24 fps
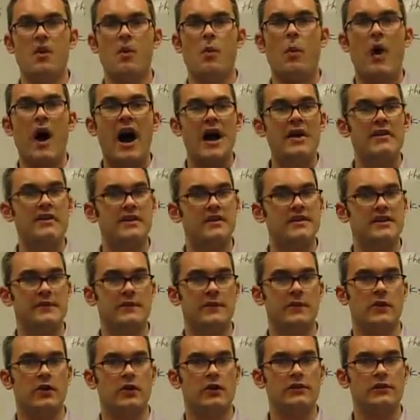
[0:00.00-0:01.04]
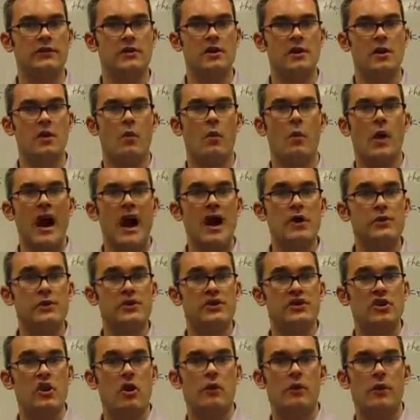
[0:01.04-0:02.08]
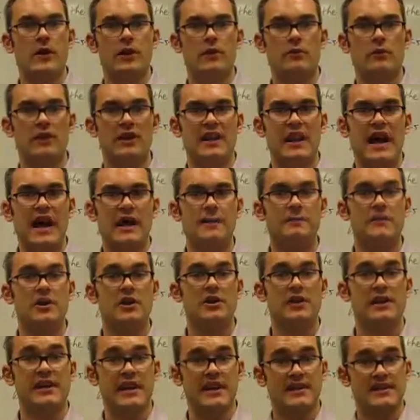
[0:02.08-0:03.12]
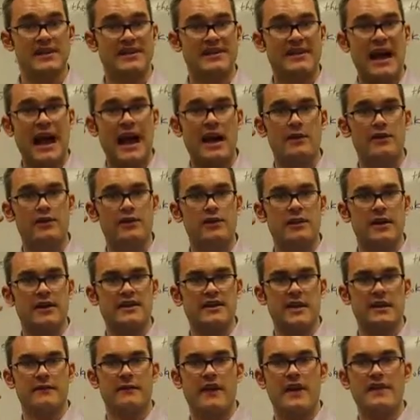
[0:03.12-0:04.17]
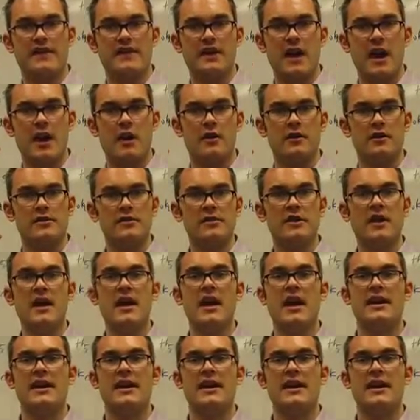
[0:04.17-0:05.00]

why they're difficult, why we don't want to rely merely on sound to identify the errors,